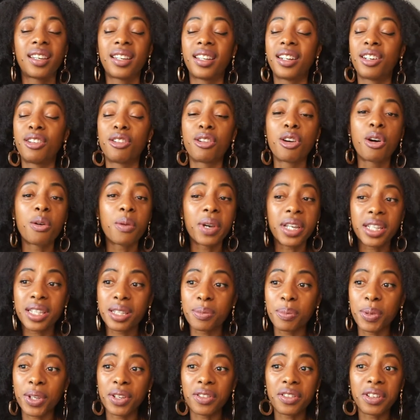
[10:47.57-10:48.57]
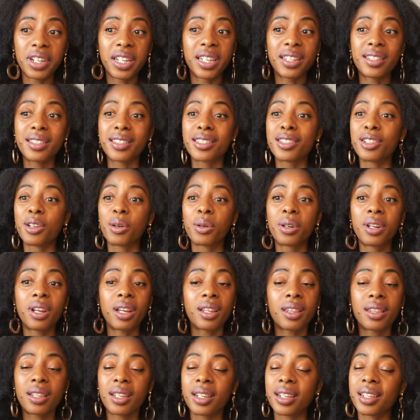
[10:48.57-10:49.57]
No experience, no
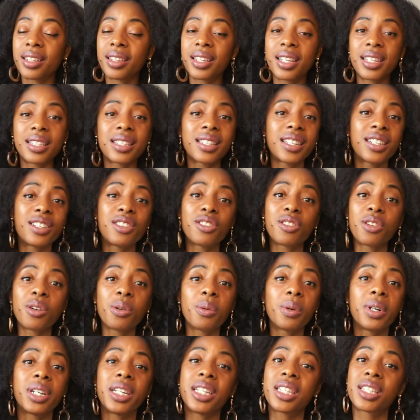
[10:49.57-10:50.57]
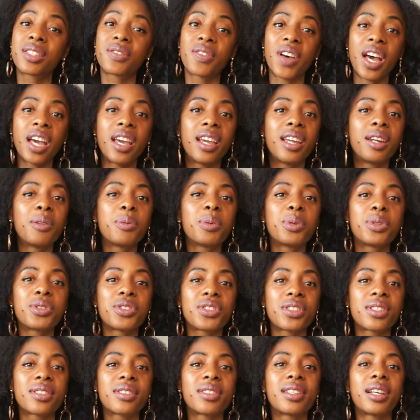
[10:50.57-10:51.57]
nothing. And they said, you know what, it's fine. We'll
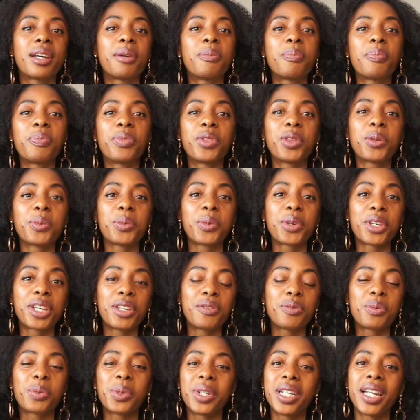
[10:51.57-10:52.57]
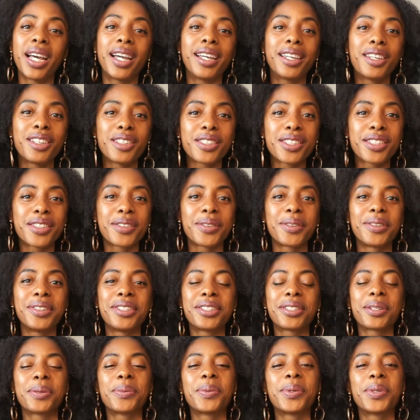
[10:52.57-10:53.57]
just, we like your story,
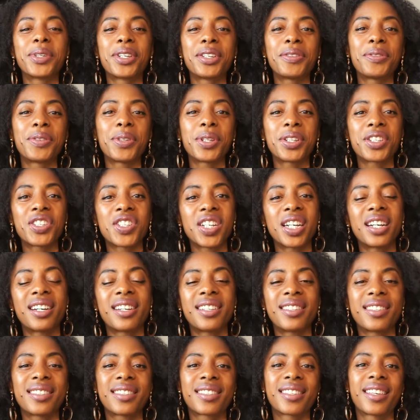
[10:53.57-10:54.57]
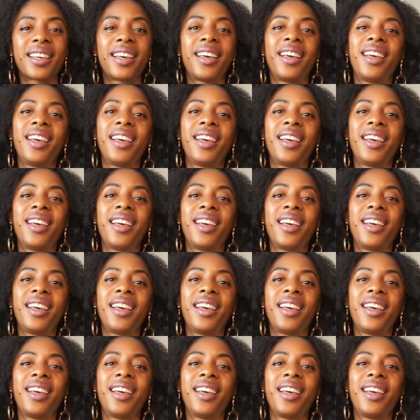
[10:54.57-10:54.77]
so we'll give you a chance.